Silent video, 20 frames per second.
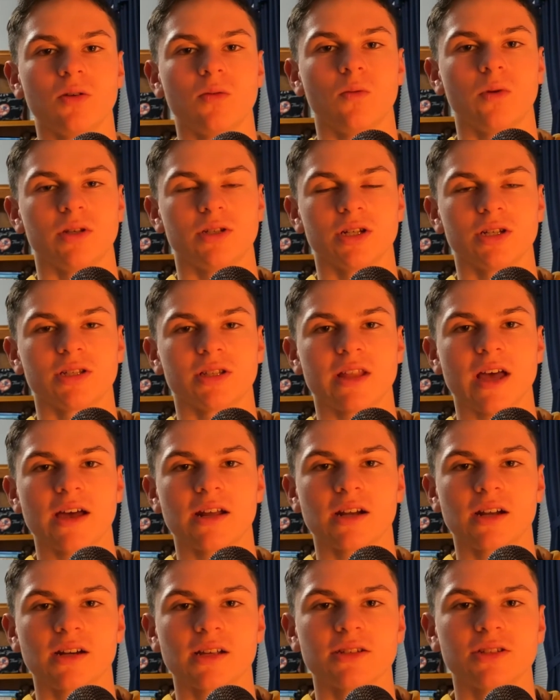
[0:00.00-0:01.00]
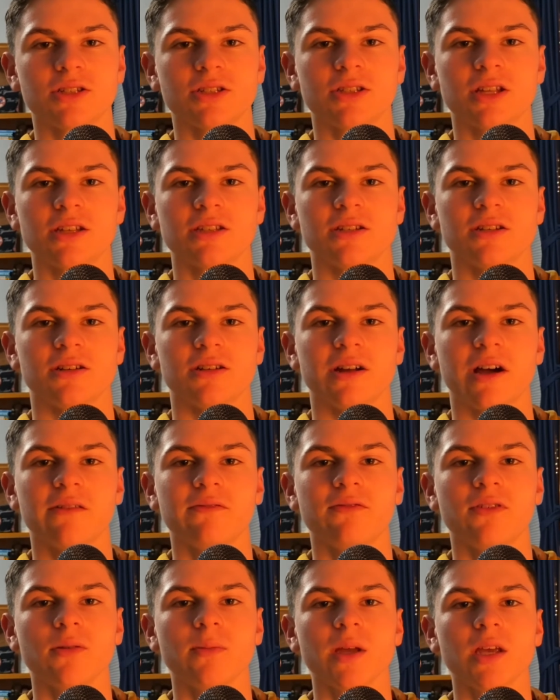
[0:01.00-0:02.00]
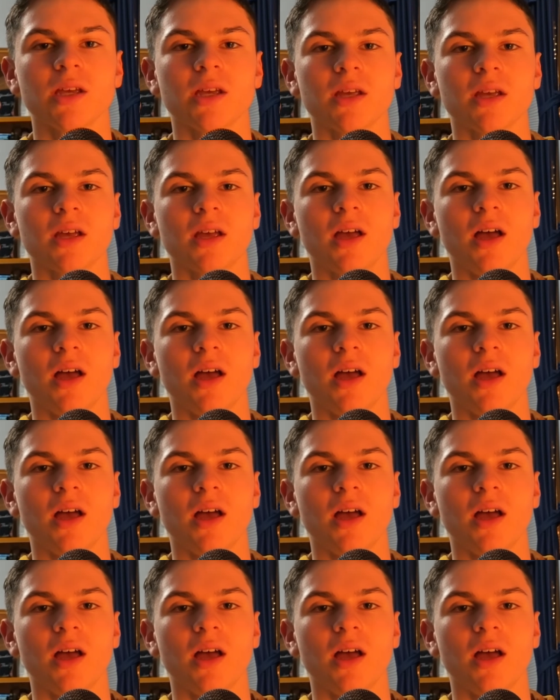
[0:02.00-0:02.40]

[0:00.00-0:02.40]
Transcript: with just that on it, just isn't enough for me.